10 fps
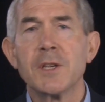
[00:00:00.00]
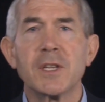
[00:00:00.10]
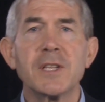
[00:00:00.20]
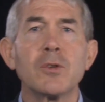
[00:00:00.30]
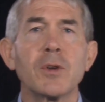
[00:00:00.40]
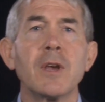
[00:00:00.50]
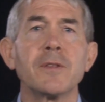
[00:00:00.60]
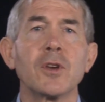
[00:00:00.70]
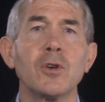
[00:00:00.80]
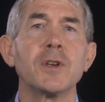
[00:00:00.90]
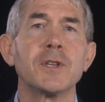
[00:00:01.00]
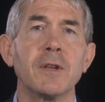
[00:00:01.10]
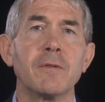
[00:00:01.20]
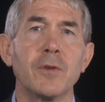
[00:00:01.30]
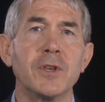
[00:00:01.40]
So let's look now at the
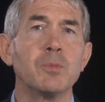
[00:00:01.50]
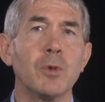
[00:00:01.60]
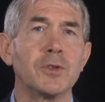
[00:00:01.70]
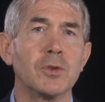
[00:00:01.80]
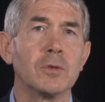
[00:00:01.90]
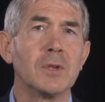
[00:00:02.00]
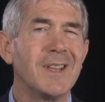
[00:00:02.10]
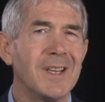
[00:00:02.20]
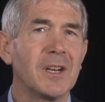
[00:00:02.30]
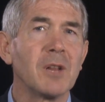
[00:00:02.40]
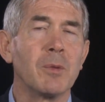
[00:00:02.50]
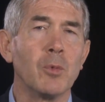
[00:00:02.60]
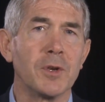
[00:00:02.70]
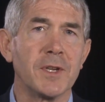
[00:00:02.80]
content for each module in a little bit more